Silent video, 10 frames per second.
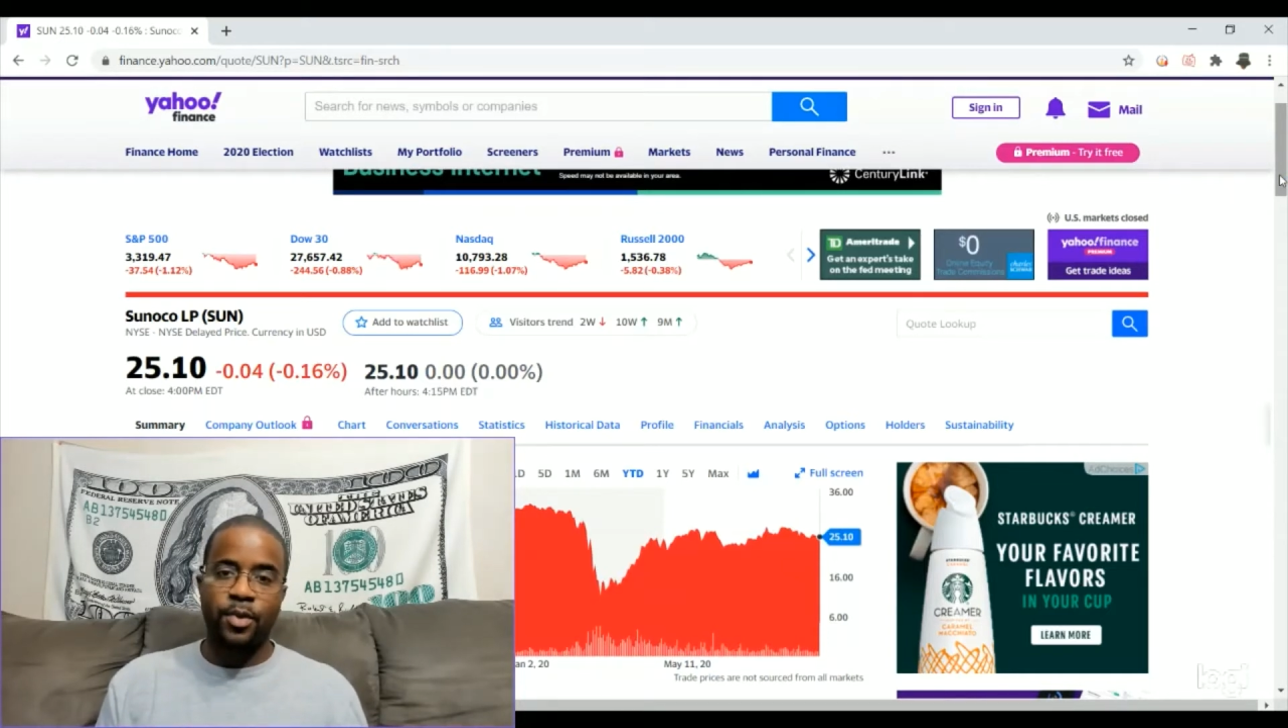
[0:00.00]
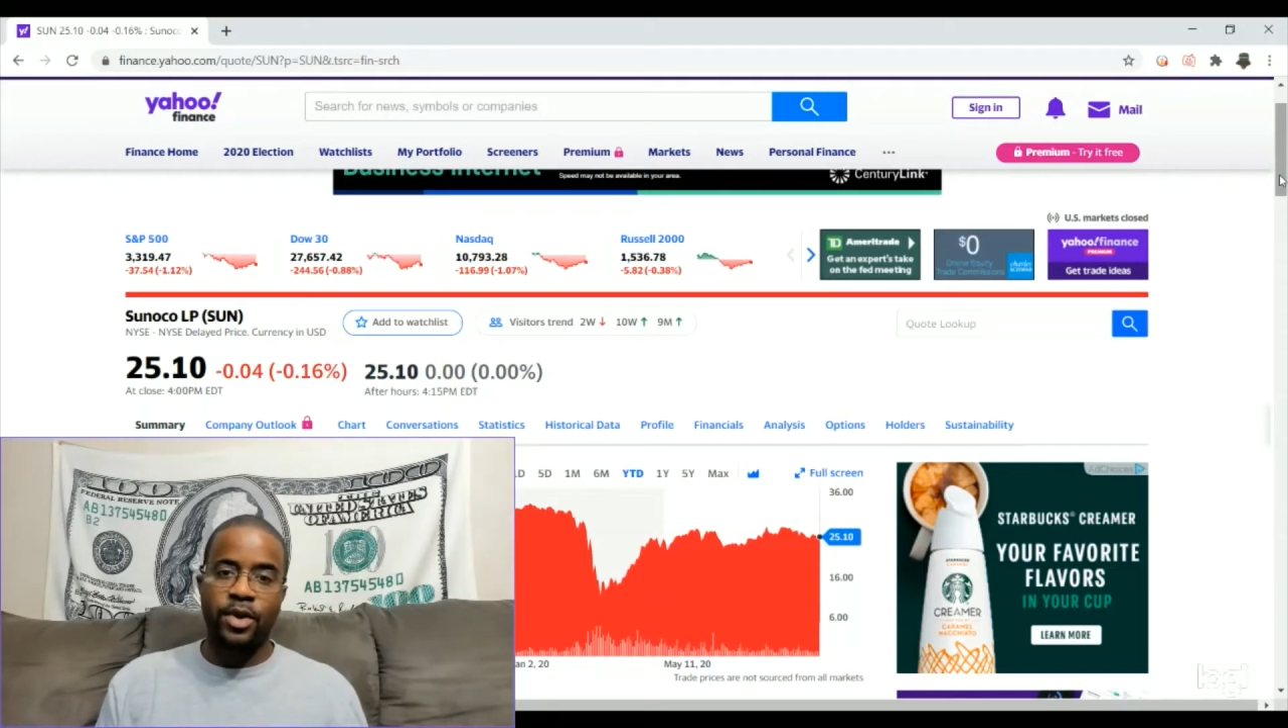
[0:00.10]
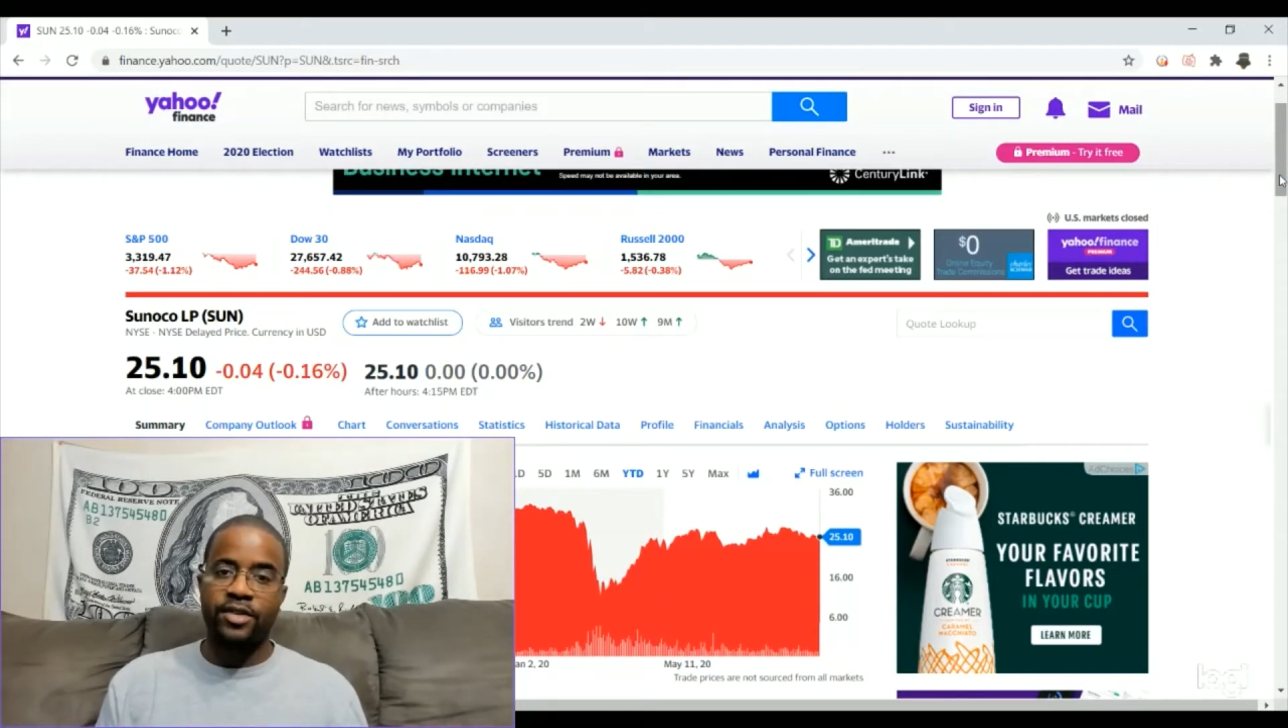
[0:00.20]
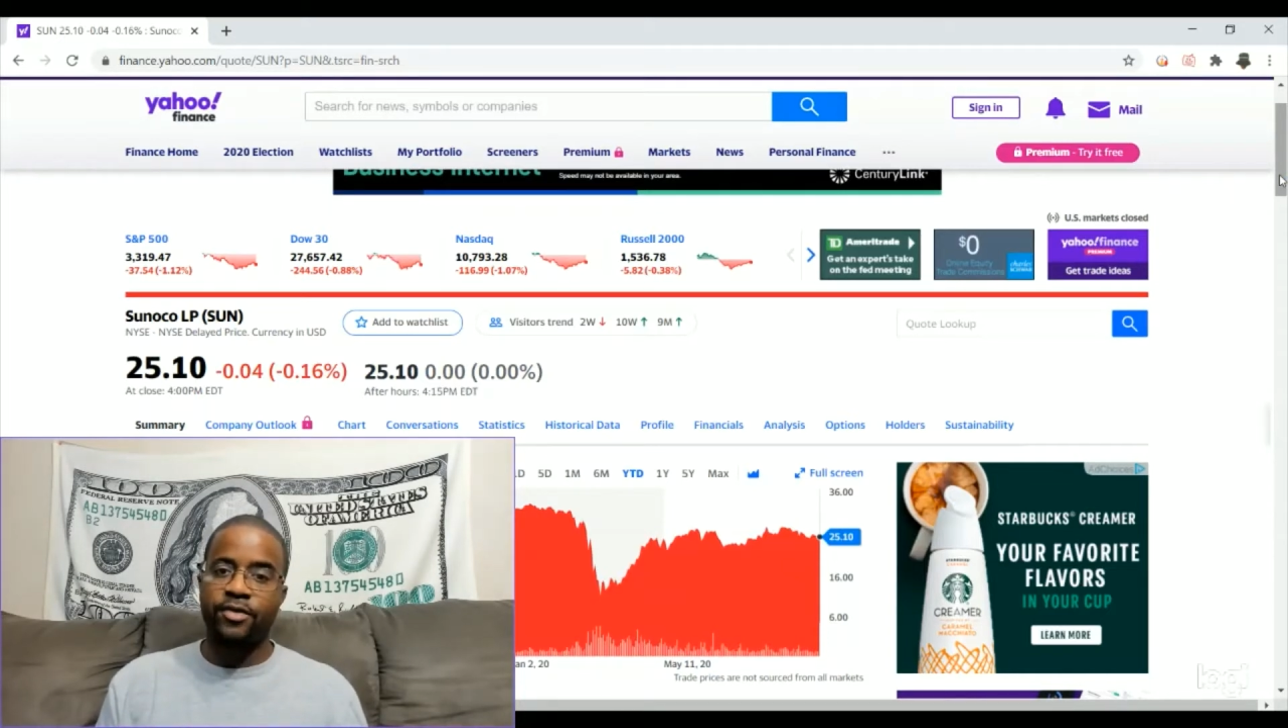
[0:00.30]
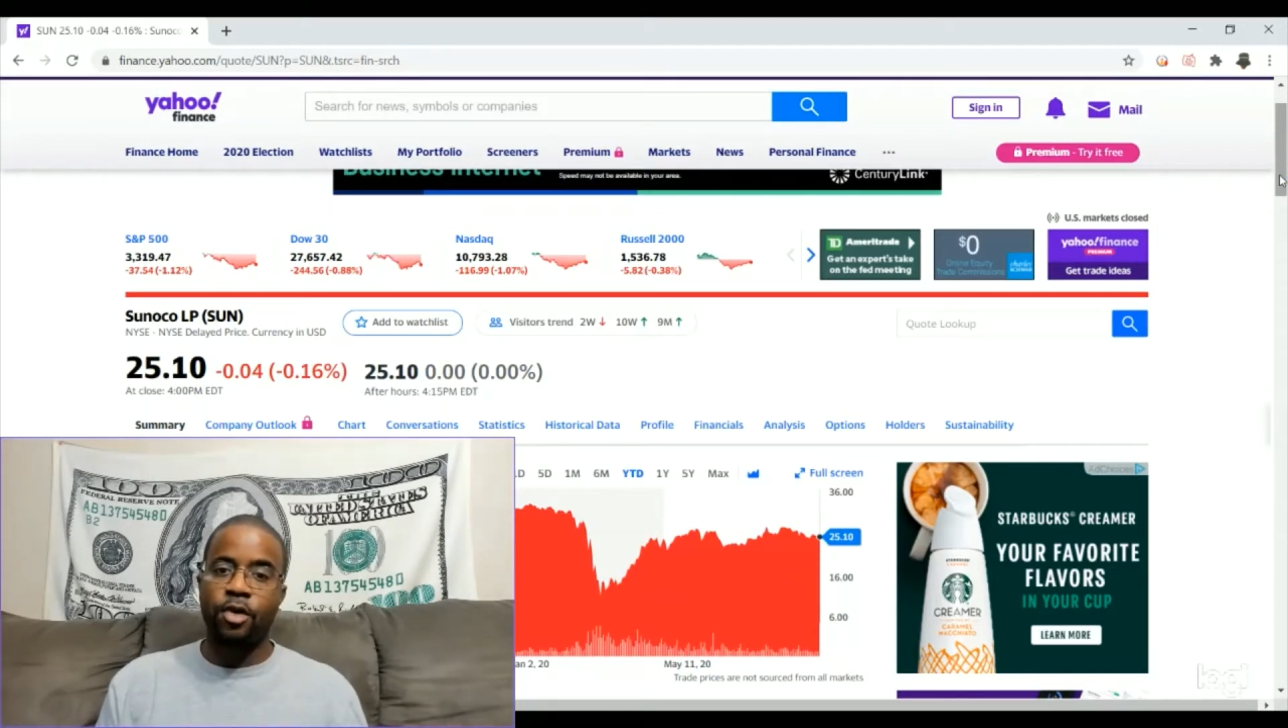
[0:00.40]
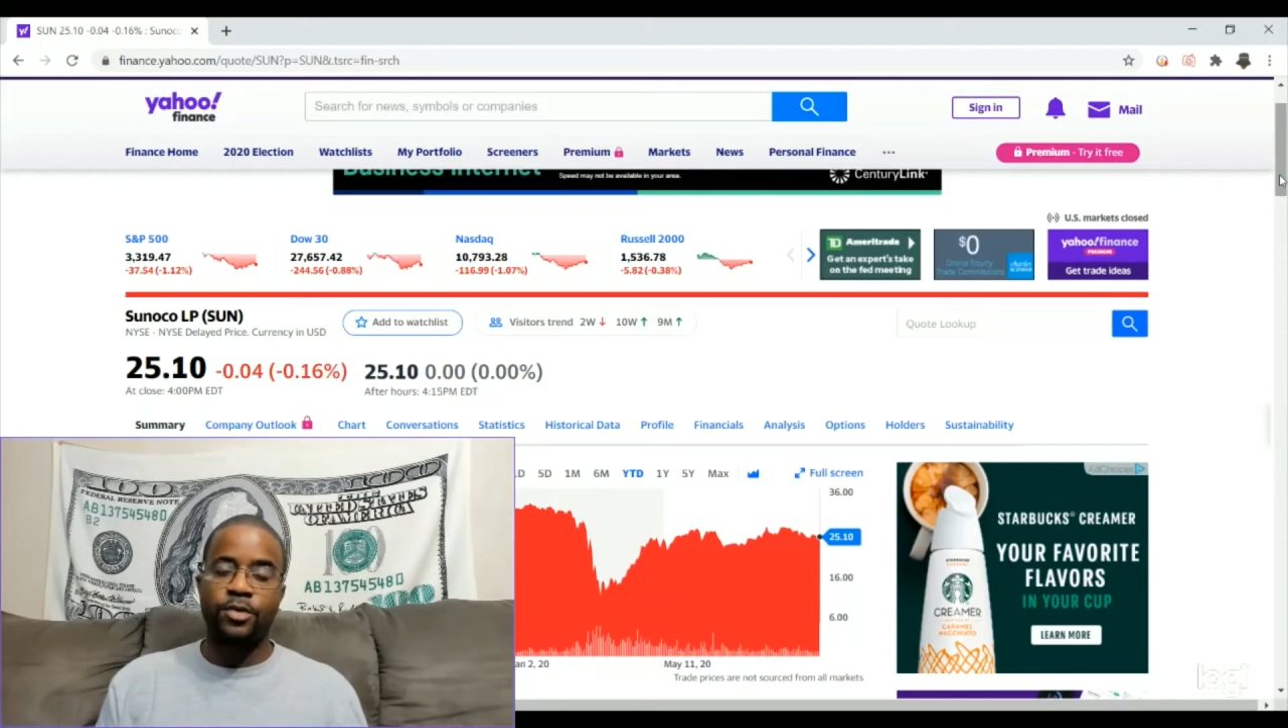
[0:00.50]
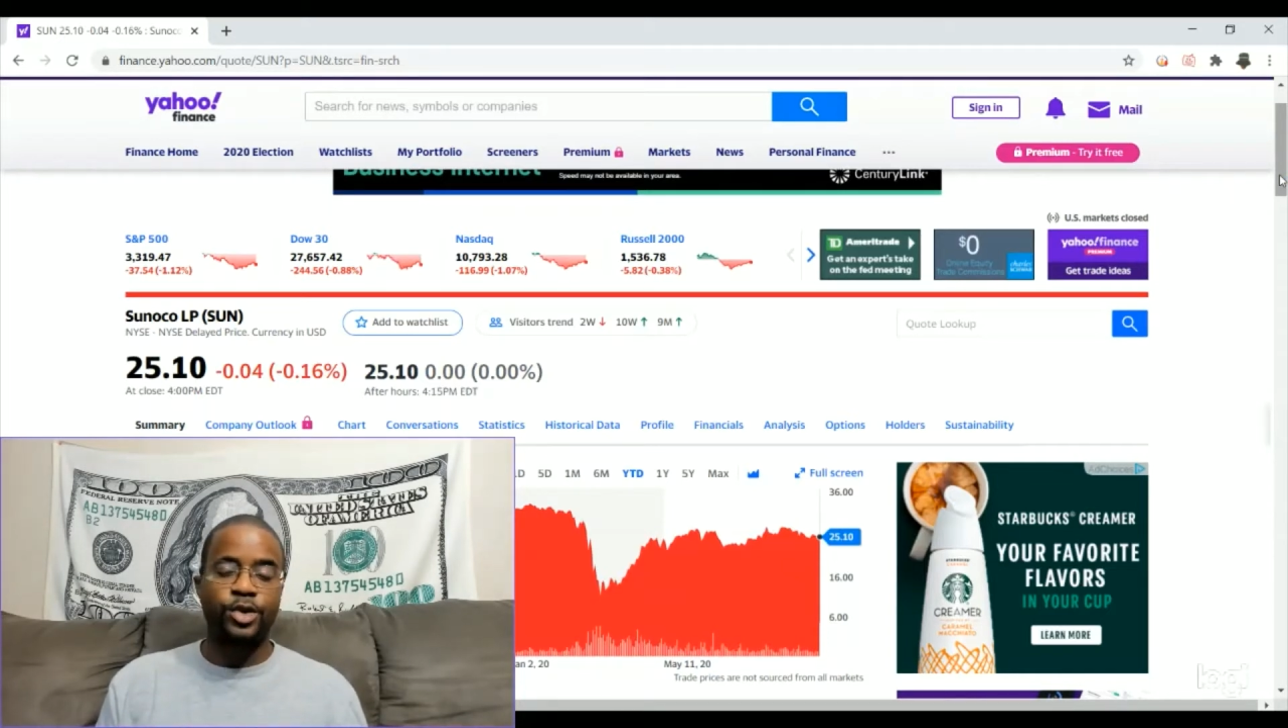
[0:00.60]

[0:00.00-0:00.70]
way, or form,